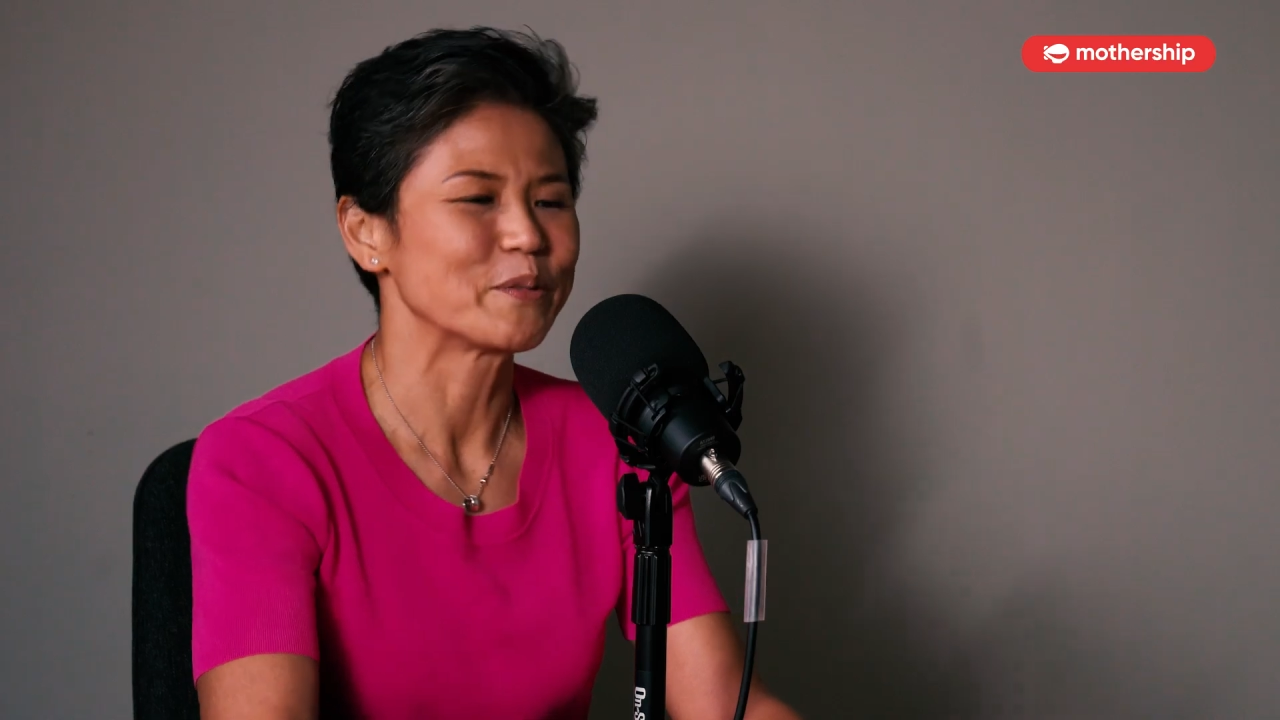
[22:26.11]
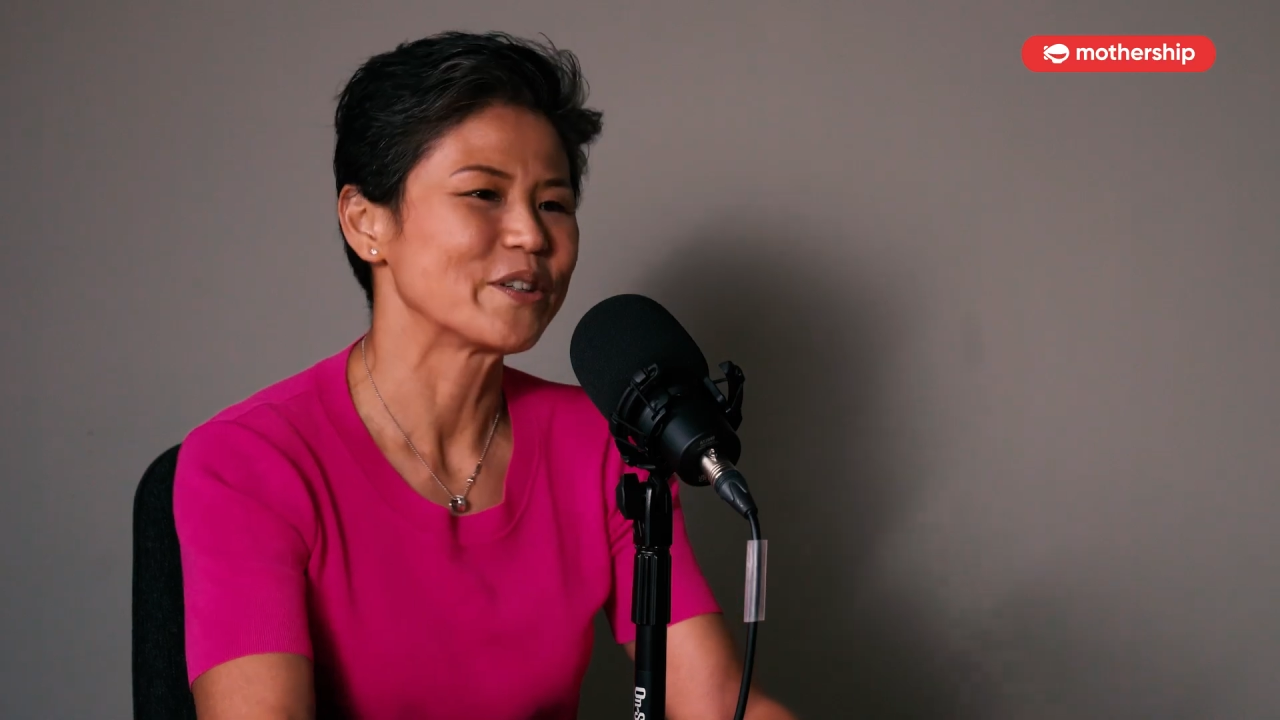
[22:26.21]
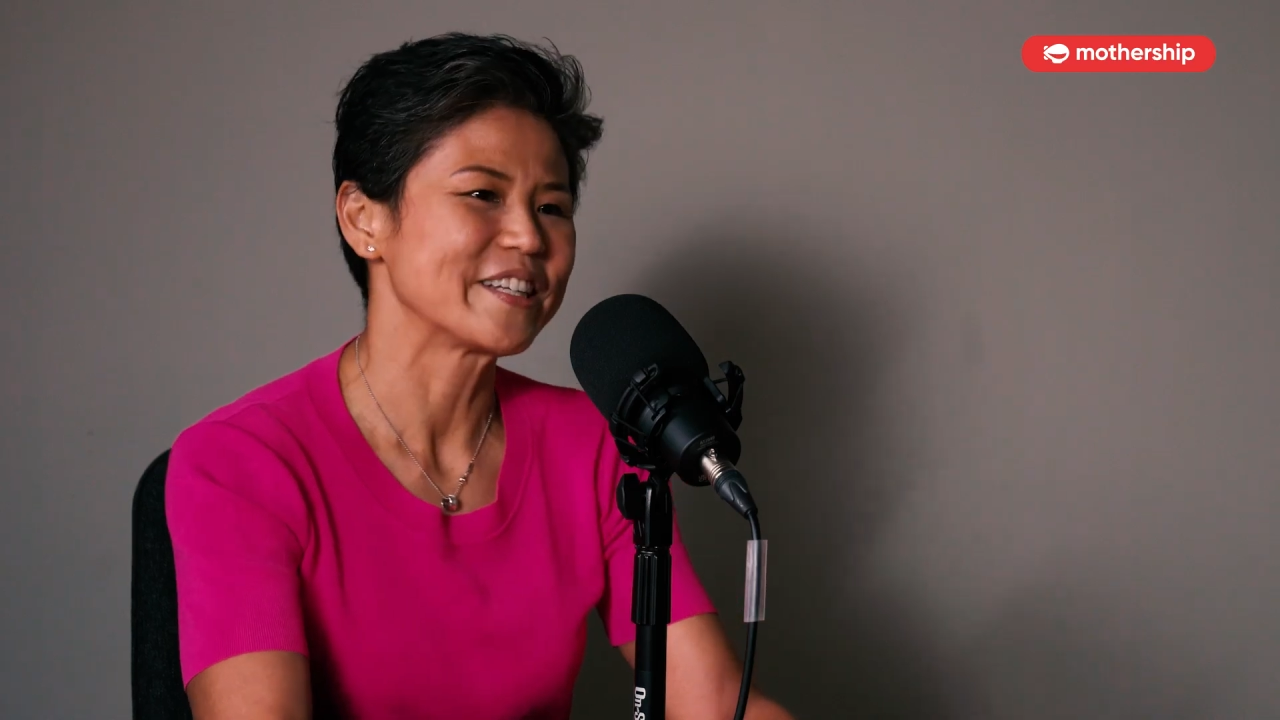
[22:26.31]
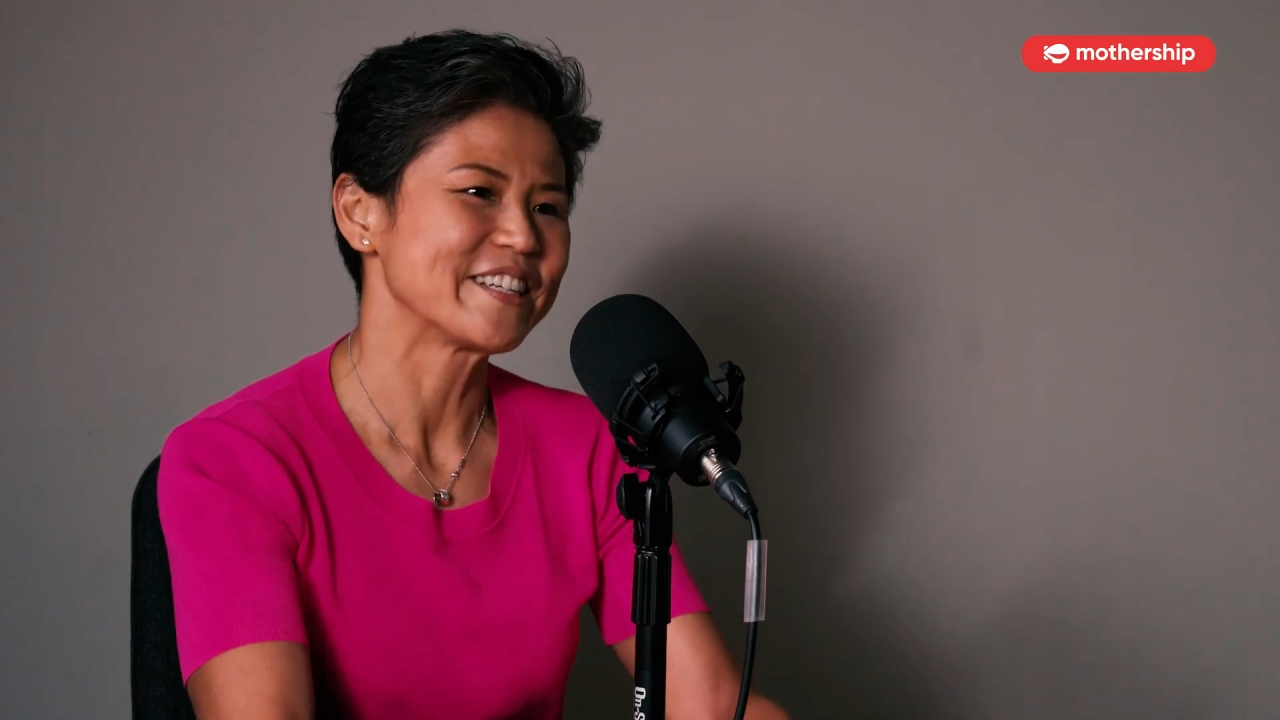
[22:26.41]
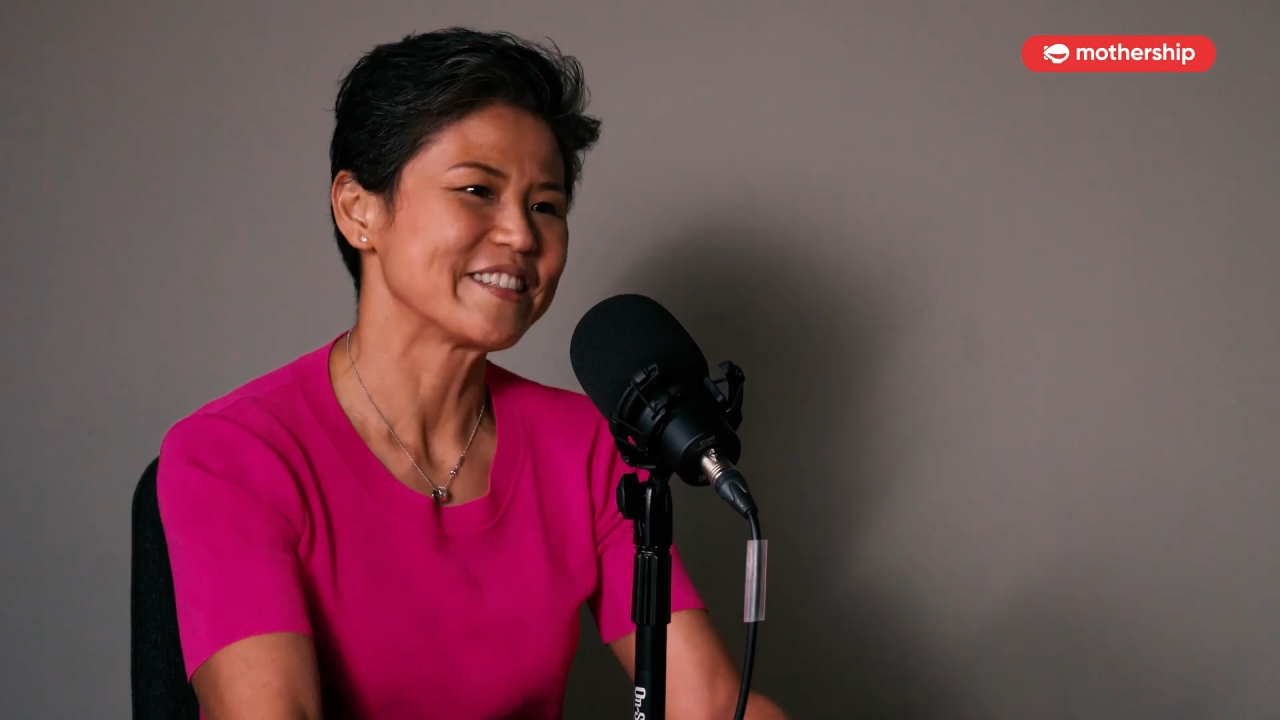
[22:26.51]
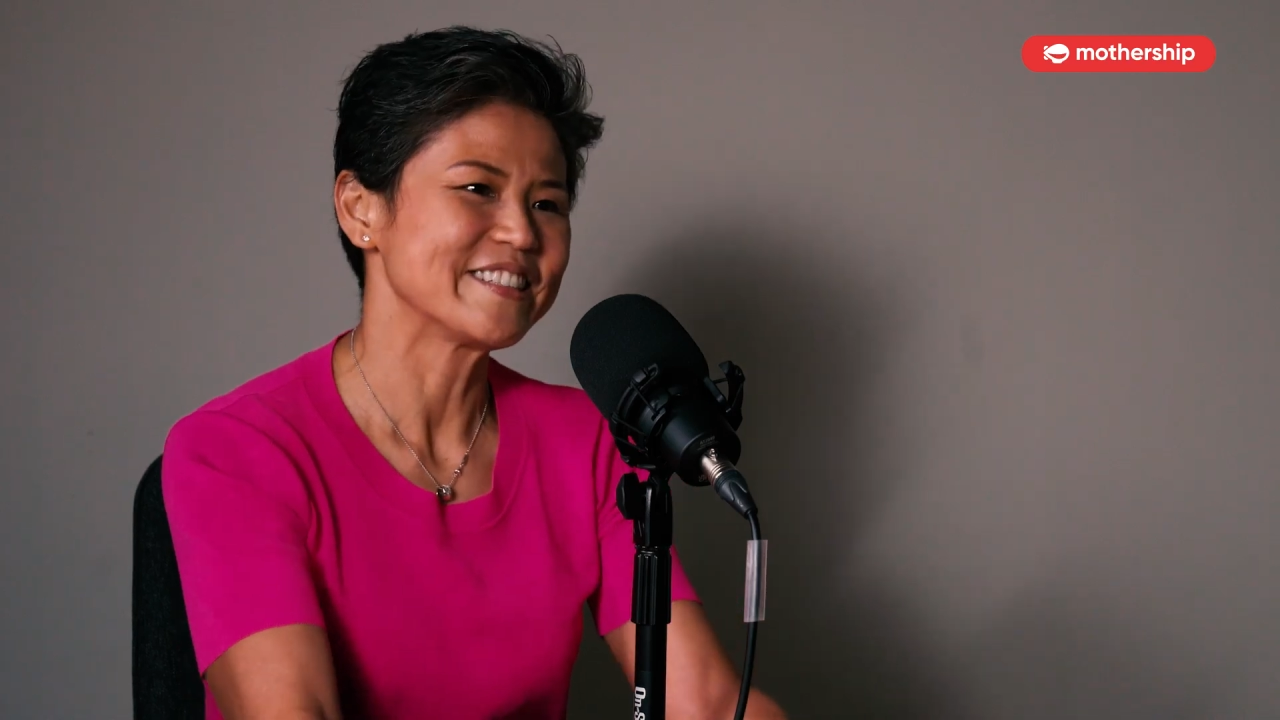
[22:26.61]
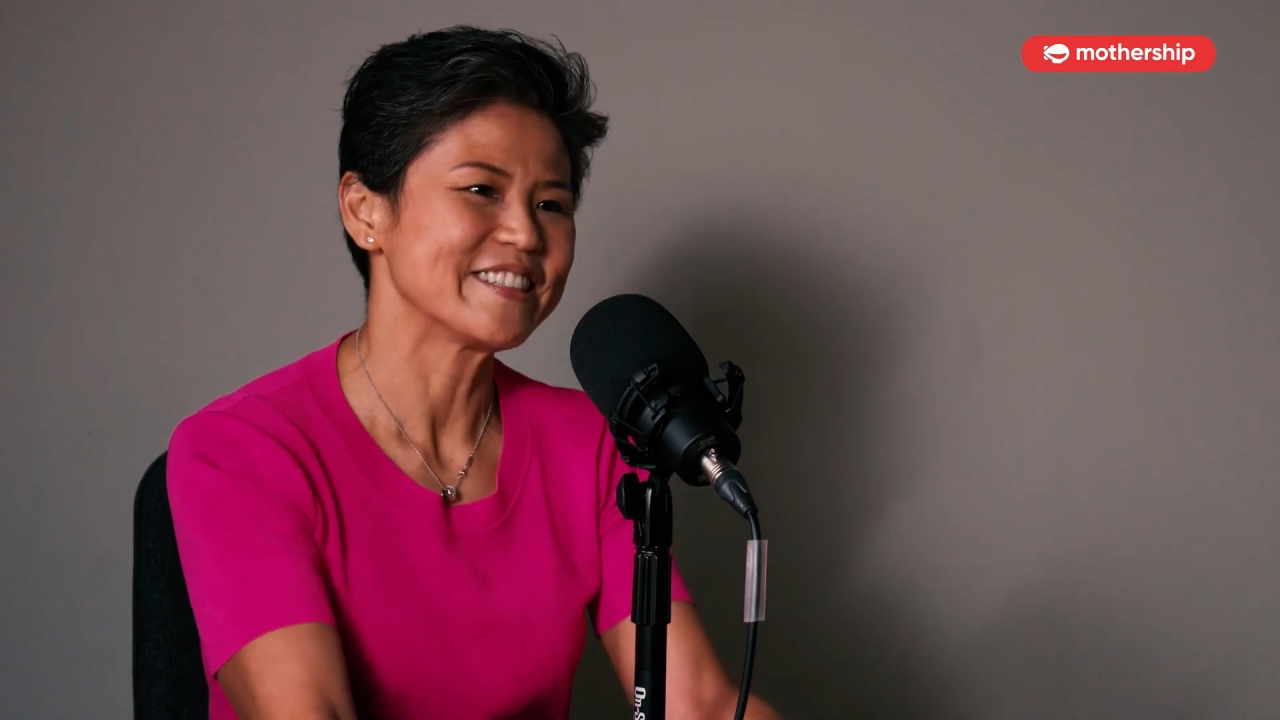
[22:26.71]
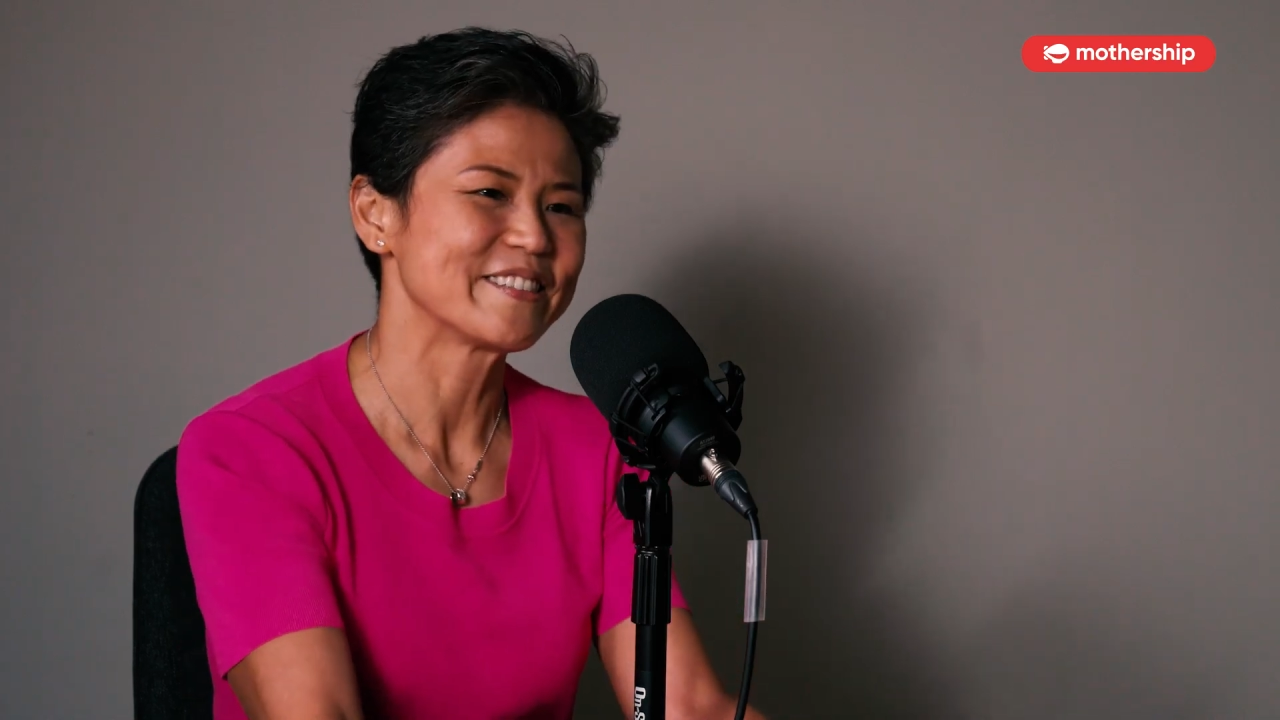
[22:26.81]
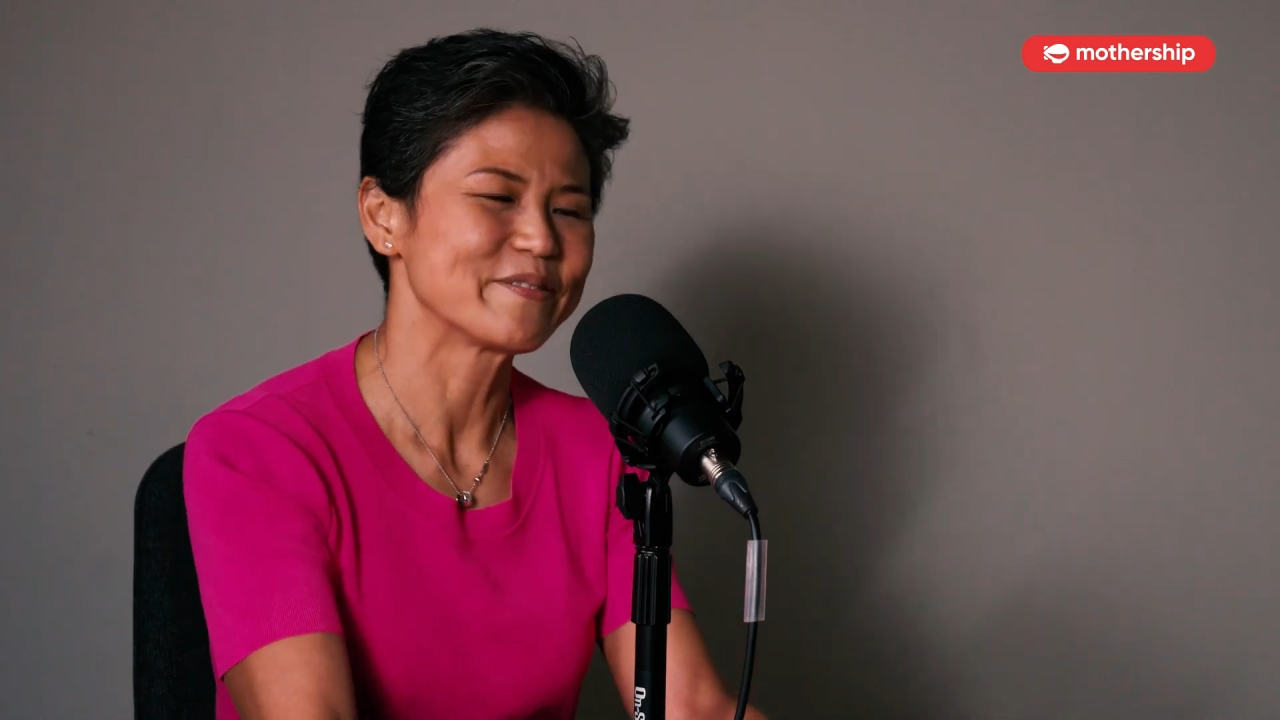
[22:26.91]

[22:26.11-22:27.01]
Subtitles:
morning,